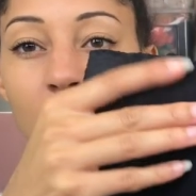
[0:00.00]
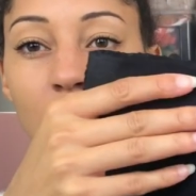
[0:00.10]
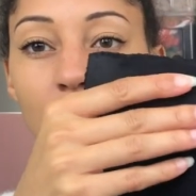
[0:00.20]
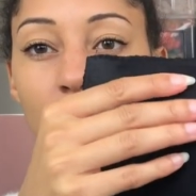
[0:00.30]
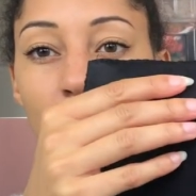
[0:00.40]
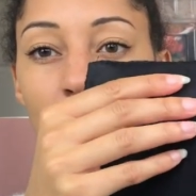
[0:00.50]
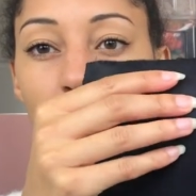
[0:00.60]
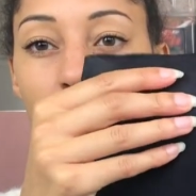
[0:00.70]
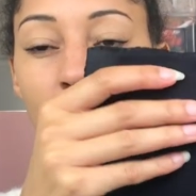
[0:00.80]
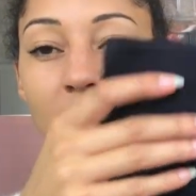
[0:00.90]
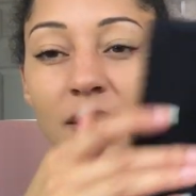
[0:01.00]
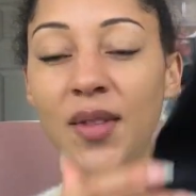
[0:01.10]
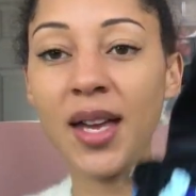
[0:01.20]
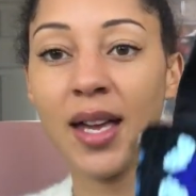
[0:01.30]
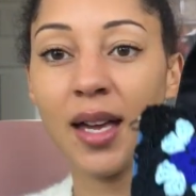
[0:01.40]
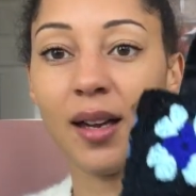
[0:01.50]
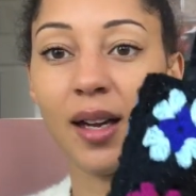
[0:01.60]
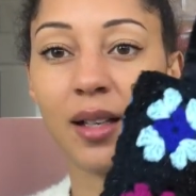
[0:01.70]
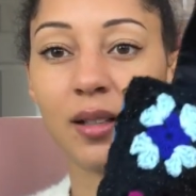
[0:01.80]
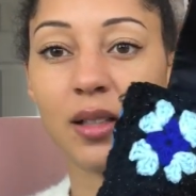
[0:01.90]
So the top part is there
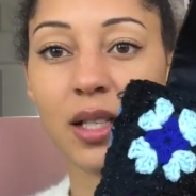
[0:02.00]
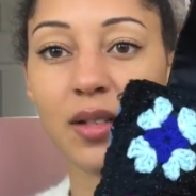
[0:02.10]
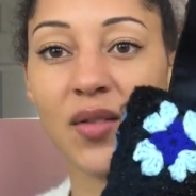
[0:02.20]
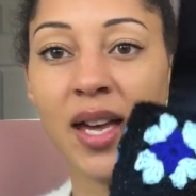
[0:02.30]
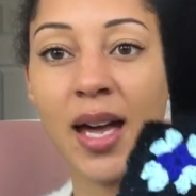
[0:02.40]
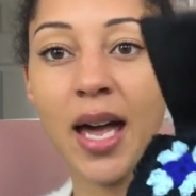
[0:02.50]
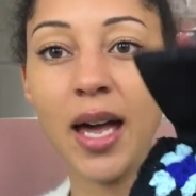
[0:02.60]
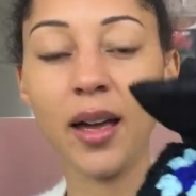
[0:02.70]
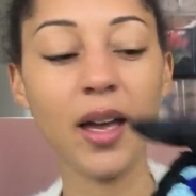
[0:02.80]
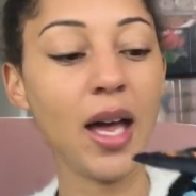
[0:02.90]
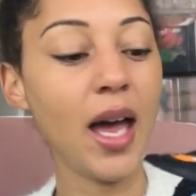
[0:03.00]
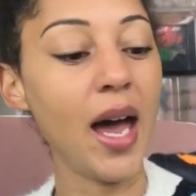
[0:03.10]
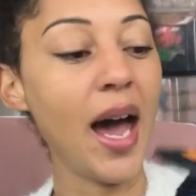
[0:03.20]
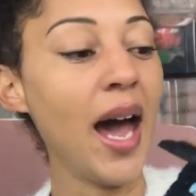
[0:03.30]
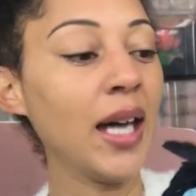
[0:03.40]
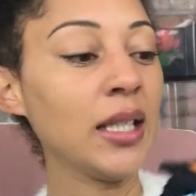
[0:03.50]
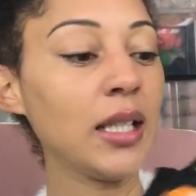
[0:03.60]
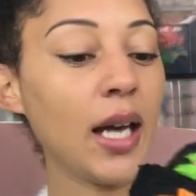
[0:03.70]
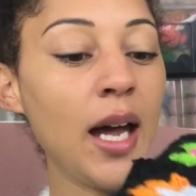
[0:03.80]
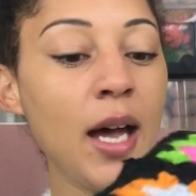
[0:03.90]
and it's there. And
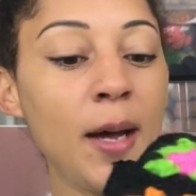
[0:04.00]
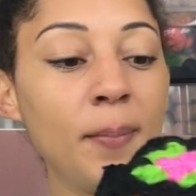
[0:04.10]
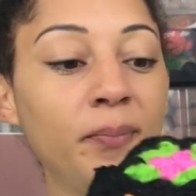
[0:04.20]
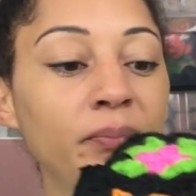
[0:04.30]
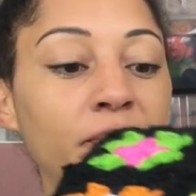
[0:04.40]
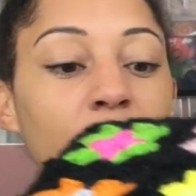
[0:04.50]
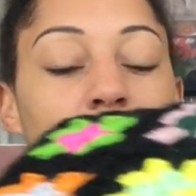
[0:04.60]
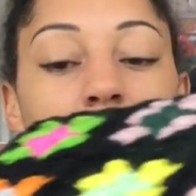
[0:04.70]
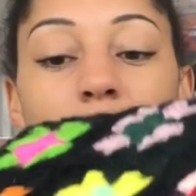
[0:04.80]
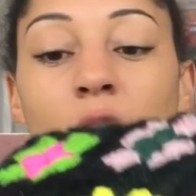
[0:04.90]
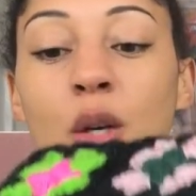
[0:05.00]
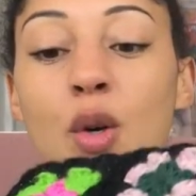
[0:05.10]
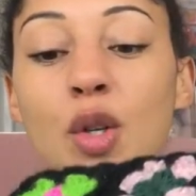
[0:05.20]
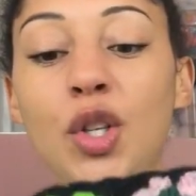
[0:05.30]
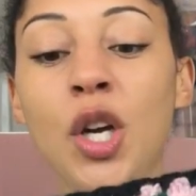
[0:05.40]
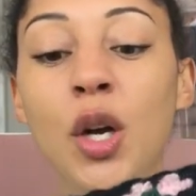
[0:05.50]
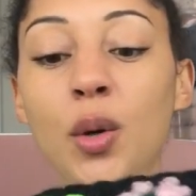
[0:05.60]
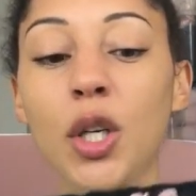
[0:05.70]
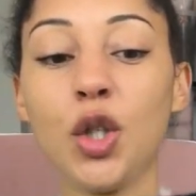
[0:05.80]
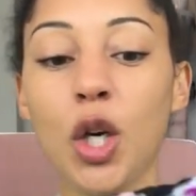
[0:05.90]
um, I
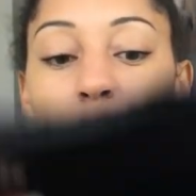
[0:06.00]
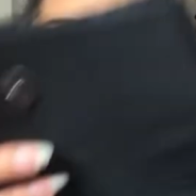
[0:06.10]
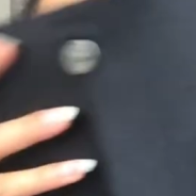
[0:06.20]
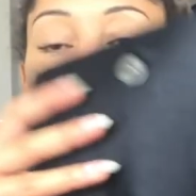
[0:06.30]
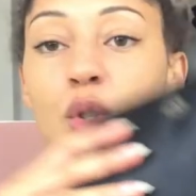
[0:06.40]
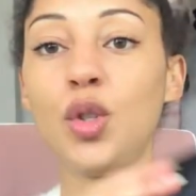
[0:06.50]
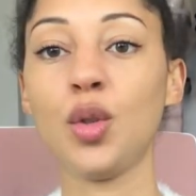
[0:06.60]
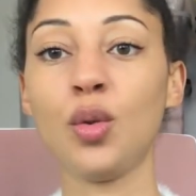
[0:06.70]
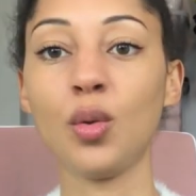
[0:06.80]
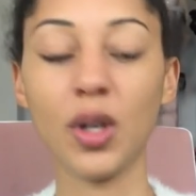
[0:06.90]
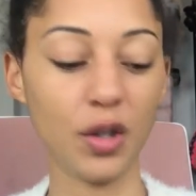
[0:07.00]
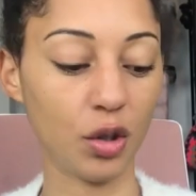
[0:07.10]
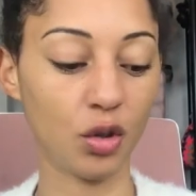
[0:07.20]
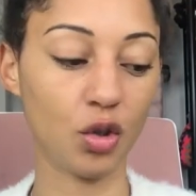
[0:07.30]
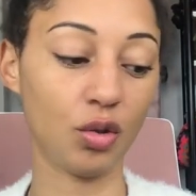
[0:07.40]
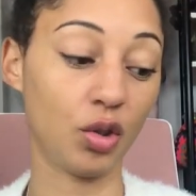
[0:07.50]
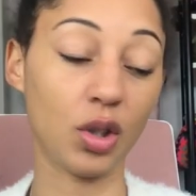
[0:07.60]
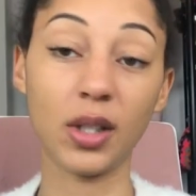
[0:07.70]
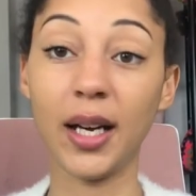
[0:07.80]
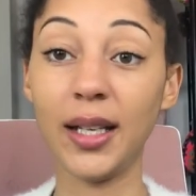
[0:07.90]
also chose to do the
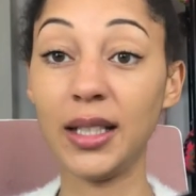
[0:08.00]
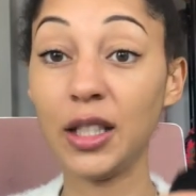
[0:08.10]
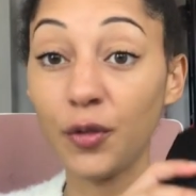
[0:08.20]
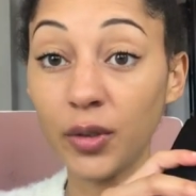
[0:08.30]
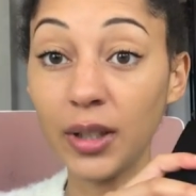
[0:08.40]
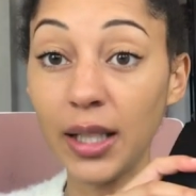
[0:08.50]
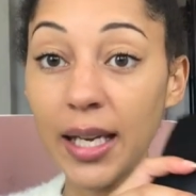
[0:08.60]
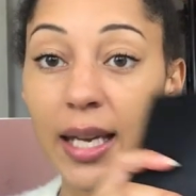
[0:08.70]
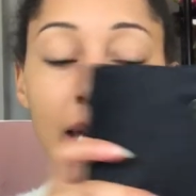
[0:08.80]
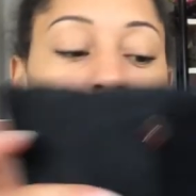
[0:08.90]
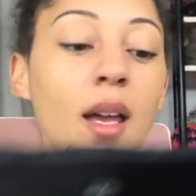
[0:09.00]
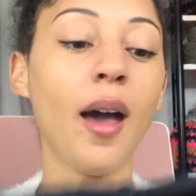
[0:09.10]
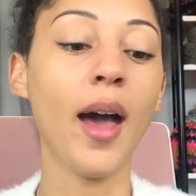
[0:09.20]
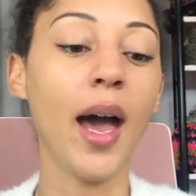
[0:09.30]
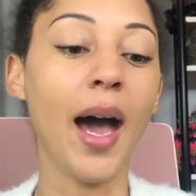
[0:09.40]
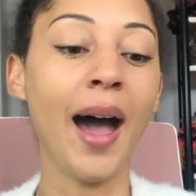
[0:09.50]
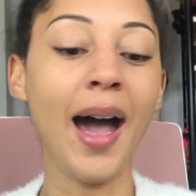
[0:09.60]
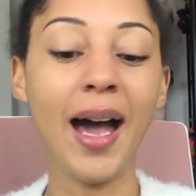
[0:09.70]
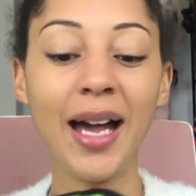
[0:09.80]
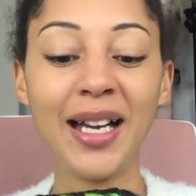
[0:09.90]
construction slightly differently.
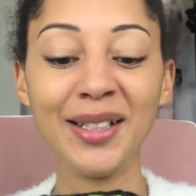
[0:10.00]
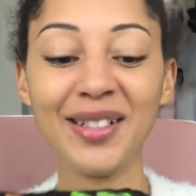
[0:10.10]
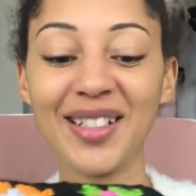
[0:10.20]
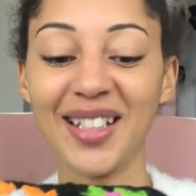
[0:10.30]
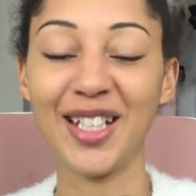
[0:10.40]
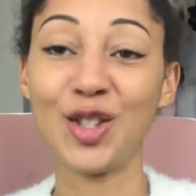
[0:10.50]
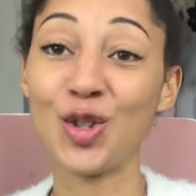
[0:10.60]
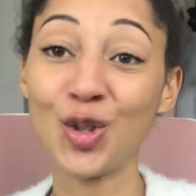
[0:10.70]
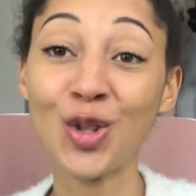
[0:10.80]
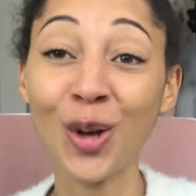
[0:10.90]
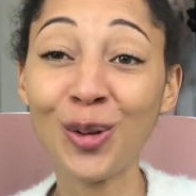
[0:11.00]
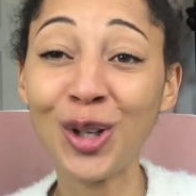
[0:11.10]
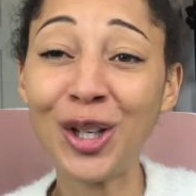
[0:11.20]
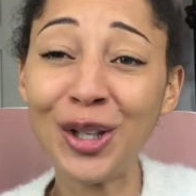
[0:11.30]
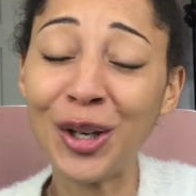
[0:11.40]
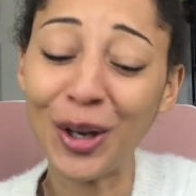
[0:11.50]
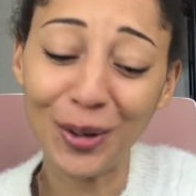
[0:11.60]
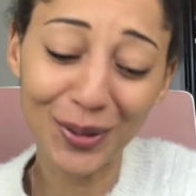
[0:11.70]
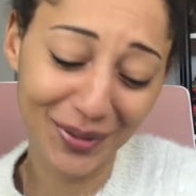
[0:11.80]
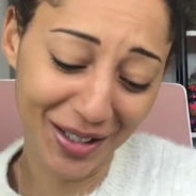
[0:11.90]
And it's just so
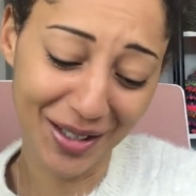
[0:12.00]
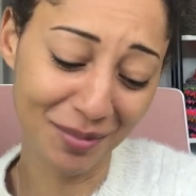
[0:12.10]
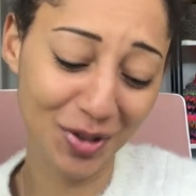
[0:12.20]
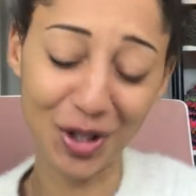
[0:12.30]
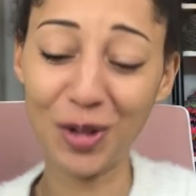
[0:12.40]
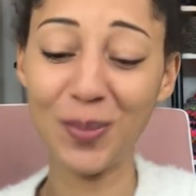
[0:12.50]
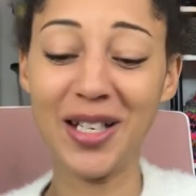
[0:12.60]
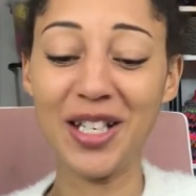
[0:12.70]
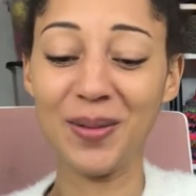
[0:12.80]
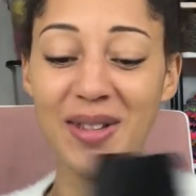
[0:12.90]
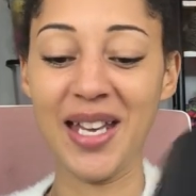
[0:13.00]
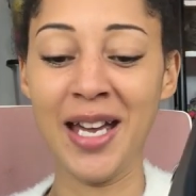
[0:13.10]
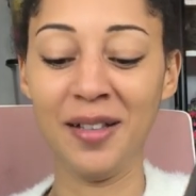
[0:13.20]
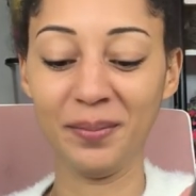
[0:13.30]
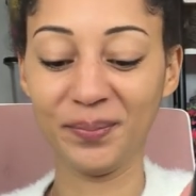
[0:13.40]
cute. I'm so pleased with it.